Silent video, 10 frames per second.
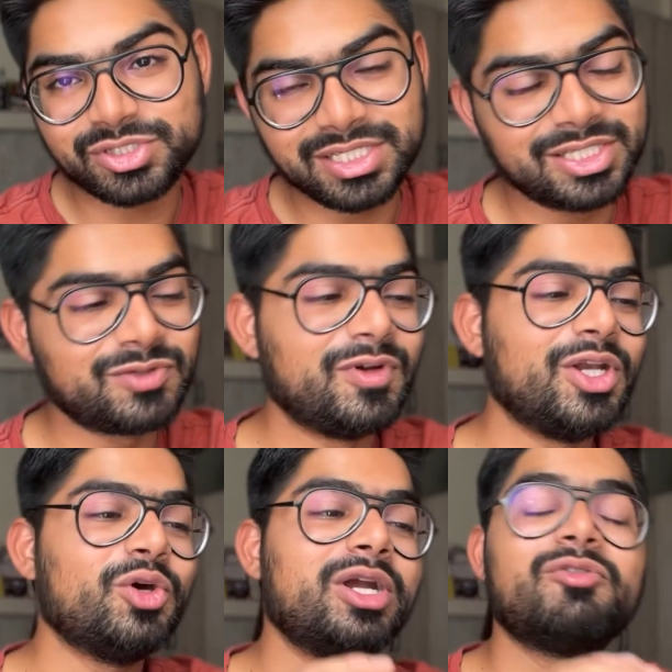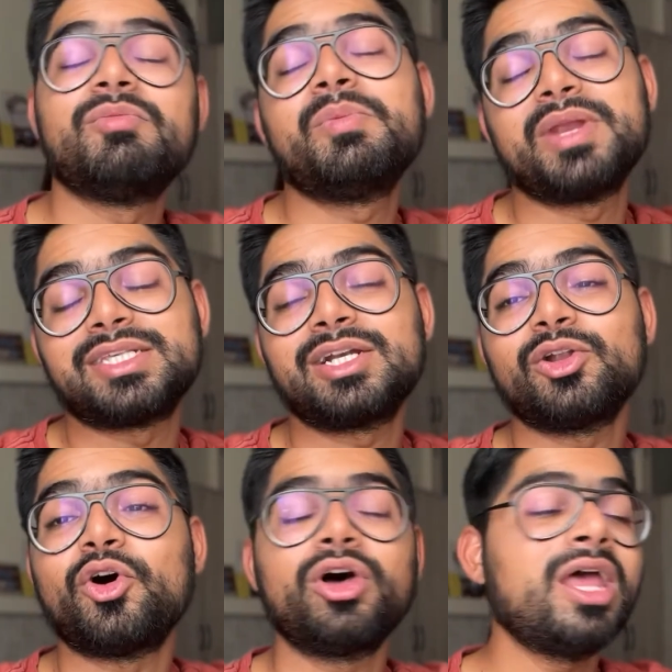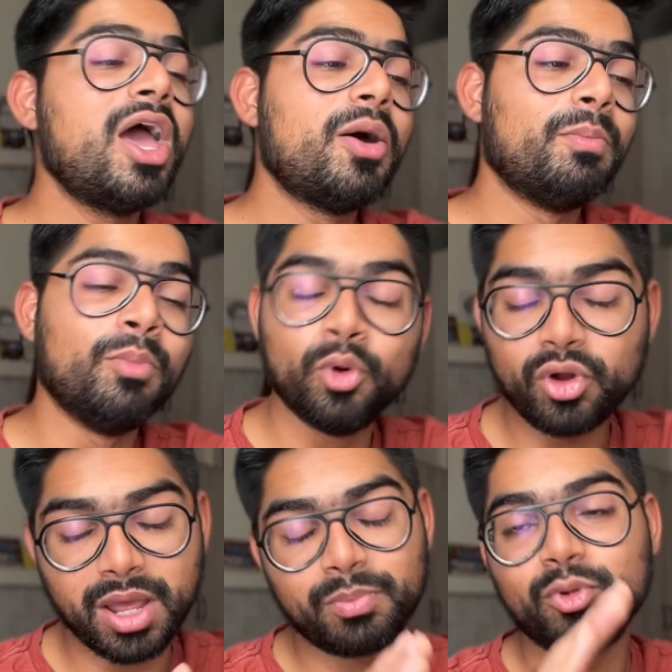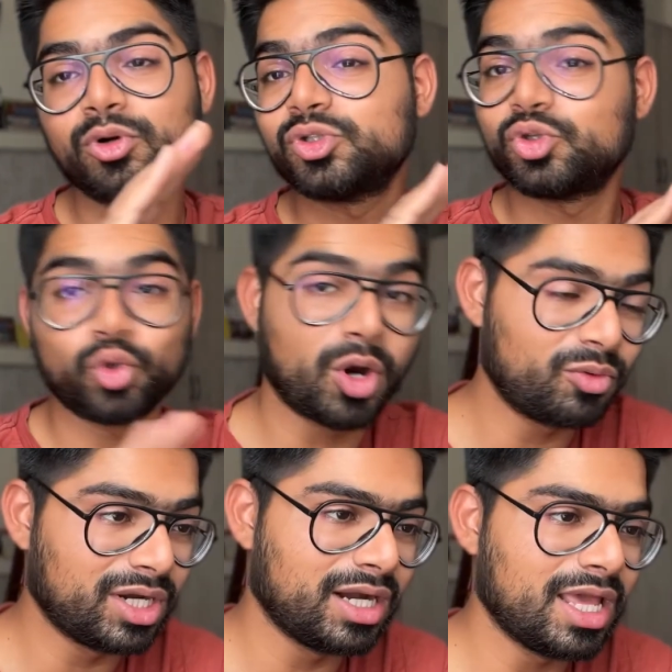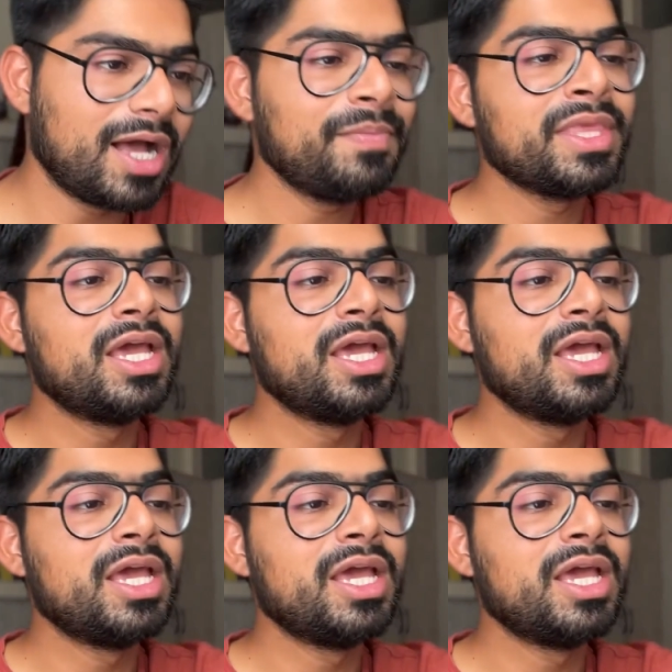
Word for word: you see this video, it will be present on more airports throughout India.